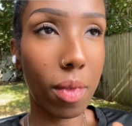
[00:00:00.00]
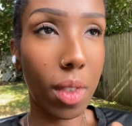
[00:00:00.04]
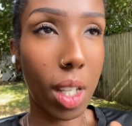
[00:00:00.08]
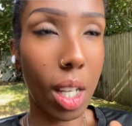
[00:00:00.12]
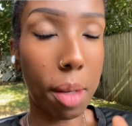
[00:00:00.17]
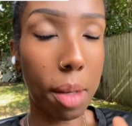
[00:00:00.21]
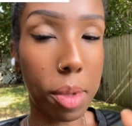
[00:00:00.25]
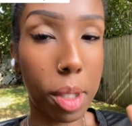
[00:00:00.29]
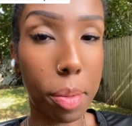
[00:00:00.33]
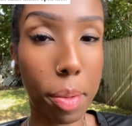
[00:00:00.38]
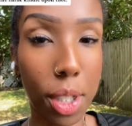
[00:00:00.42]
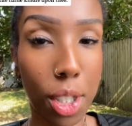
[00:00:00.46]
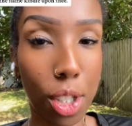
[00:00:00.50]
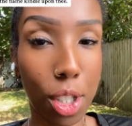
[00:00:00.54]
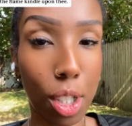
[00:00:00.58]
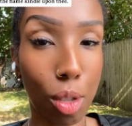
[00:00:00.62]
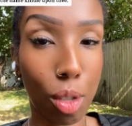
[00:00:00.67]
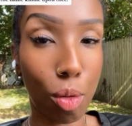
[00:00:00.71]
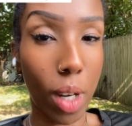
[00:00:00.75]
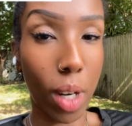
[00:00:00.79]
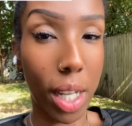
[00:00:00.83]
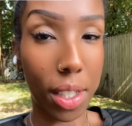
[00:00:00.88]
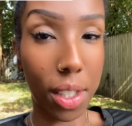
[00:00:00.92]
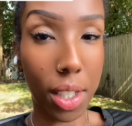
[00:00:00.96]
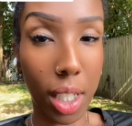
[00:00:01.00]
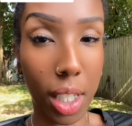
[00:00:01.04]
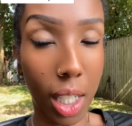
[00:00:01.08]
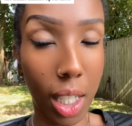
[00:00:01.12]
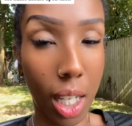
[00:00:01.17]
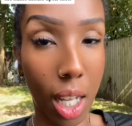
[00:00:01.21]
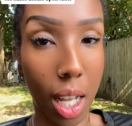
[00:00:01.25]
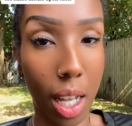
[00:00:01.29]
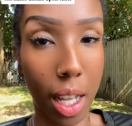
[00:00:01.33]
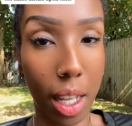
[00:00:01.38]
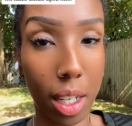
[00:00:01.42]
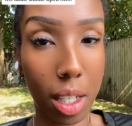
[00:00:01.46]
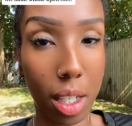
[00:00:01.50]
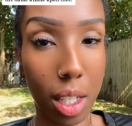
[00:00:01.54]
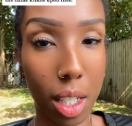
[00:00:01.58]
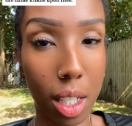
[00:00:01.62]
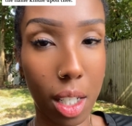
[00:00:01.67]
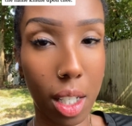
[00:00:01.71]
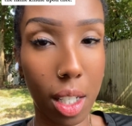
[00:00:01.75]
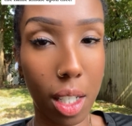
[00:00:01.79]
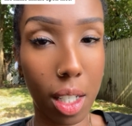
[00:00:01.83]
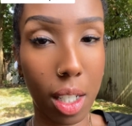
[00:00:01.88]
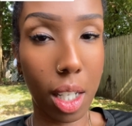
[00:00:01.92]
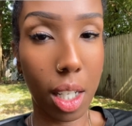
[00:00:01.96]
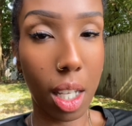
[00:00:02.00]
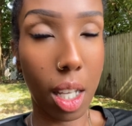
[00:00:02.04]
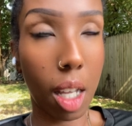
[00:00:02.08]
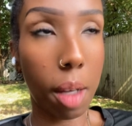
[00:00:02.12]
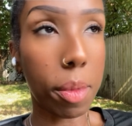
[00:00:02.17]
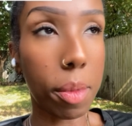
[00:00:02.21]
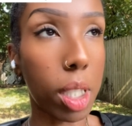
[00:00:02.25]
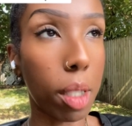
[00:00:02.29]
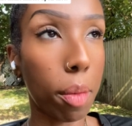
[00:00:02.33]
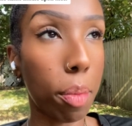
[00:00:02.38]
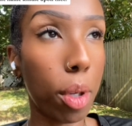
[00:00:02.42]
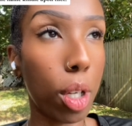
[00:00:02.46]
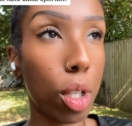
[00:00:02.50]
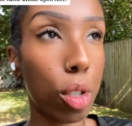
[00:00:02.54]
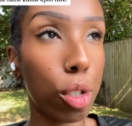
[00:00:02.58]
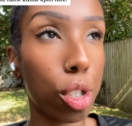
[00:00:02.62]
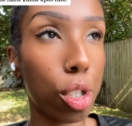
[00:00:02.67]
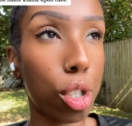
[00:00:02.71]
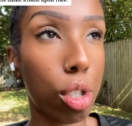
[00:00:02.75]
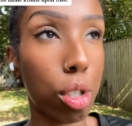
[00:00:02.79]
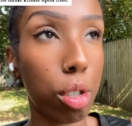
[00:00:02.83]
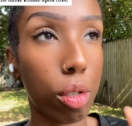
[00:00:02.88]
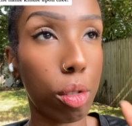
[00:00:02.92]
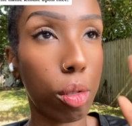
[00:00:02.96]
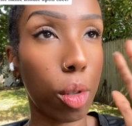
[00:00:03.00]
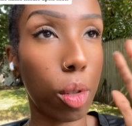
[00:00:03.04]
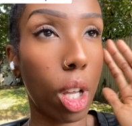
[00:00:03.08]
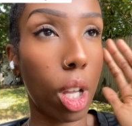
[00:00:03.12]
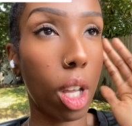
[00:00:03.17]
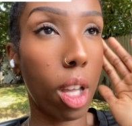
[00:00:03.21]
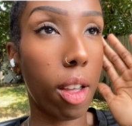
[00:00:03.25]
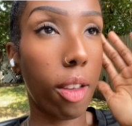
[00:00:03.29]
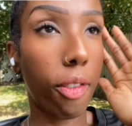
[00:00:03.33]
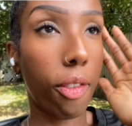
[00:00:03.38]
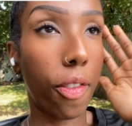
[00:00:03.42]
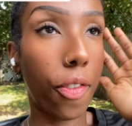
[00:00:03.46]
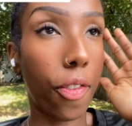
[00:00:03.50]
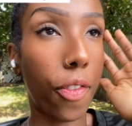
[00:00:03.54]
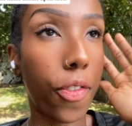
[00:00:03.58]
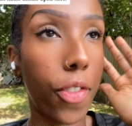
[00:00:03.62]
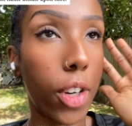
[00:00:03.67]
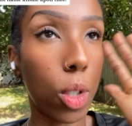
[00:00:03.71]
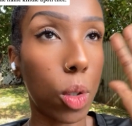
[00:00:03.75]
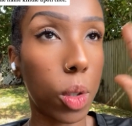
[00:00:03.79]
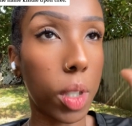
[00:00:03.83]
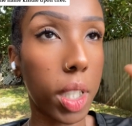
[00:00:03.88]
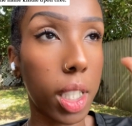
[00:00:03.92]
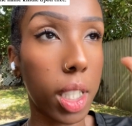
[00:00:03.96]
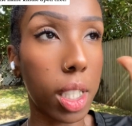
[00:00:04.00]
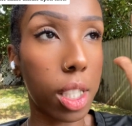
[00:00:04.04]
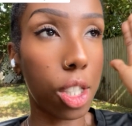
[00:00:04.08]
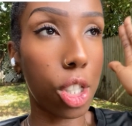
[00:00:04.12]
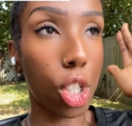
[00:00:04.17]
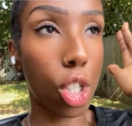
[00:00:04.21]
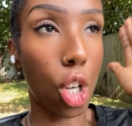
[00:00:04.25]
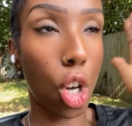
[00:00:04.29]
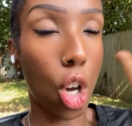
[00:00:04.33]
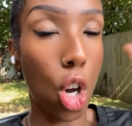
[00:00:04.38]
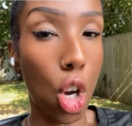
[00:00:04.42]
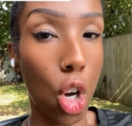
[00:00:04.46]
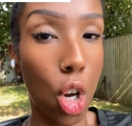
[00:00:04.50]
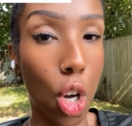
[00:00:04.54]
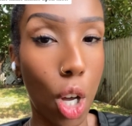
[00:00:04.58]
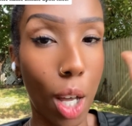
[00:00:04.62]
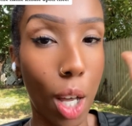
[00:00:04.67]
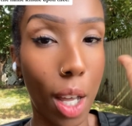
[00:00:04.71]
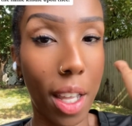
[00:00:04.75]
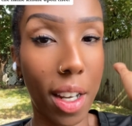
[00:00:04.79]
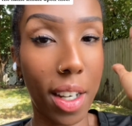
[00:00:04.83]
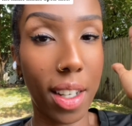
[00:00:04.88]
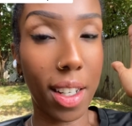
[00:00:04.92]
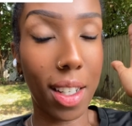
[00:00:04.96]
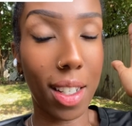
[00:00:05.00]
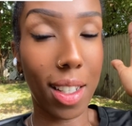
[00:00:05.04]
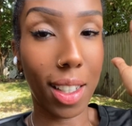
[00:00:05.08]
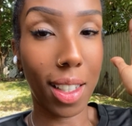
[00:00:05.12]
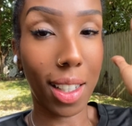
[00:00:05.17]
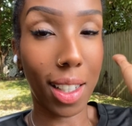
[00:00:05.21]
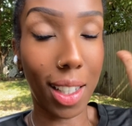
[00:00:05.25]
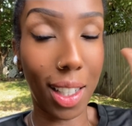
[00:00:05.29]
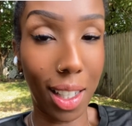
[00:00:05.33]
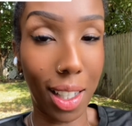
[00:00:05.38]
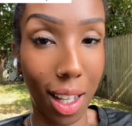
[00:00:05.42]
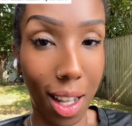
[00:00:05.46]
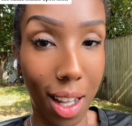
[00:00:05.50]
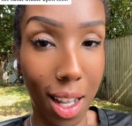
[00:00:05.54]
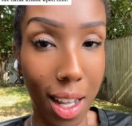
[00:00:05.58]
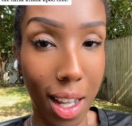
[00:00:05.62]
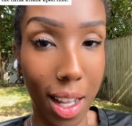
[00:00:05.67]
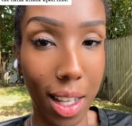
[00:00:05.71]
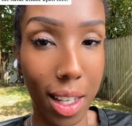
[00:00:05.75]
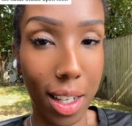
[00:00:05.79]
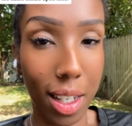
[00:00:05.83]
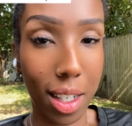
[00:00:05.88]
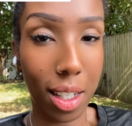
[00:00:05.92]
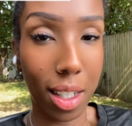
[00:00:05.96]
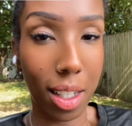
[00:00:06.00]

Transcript: I'm supposed to just rest in God. I'm supposed to focus on God.